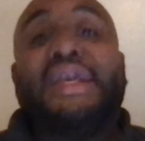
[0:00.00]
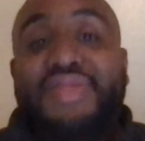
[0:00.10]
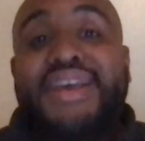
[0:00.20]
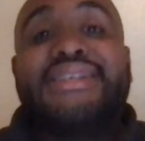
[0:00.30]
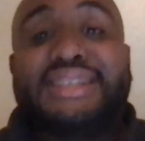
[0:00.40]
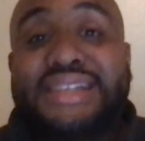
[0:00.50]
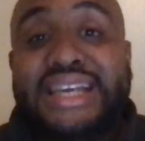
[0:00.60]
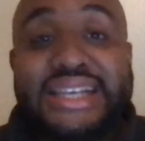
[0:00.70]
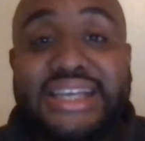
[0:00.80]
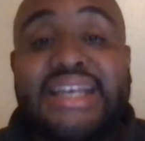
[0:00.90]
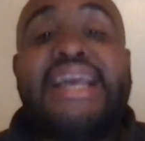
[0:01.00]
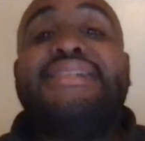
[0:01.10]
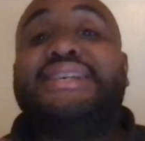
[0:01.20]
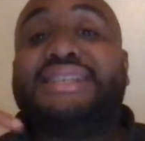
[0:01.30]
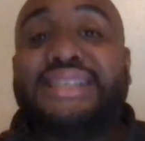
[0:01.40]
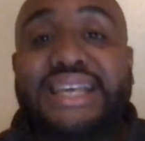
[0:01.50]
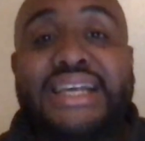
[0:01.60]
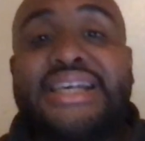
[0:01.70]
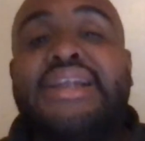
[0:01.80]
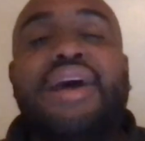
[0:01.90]
This season is a
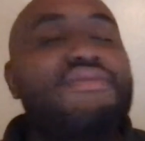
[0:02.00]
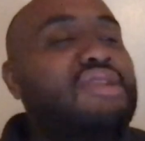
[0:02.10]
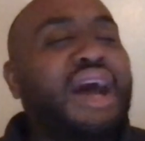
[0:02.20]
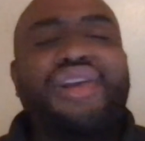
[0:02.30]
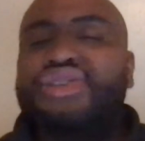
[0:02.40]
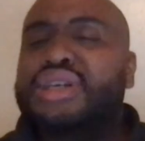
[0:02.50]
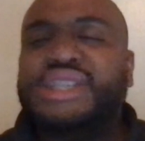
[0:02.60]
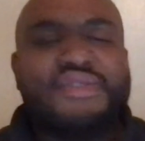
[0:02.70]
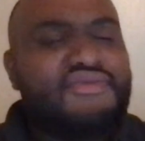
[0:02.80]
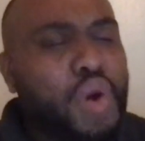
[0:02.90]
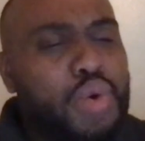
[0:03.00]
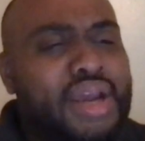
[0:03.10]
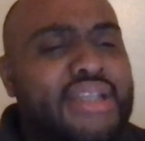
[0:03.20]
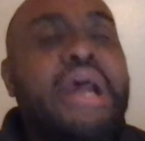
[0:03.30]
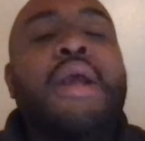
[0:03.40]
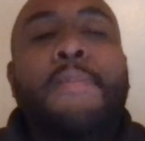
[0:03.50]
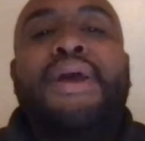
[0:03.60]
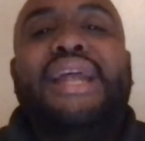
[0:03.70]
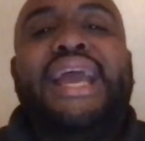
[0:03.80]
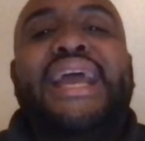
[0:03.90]
season of not just focus,
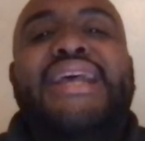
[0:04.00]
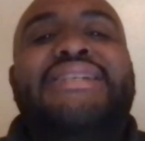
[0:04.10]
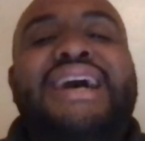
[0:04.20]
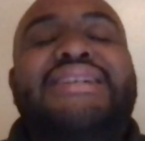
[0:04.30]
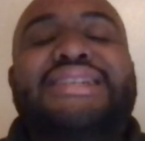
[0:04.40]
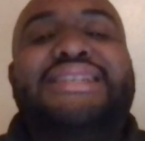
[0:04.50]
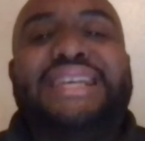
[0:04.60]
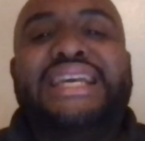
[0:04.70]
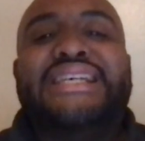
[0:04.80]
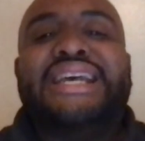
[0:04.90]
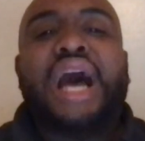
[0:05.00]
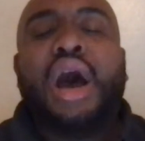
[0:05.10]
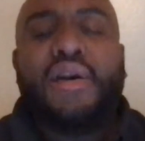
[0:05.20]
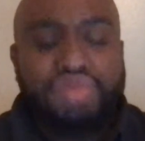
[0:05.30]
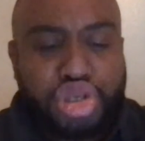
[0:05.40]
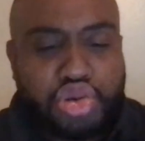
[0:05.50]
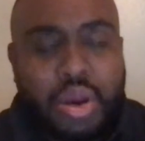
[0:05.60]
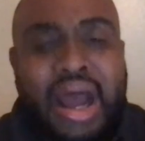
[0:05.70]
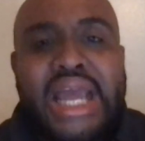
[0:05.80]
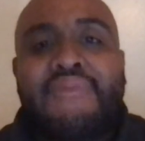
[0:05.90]
but it is a season of
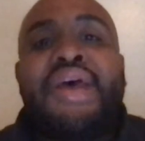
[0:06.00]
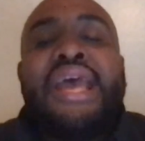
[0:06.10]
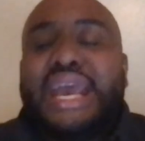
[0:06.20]
triumph.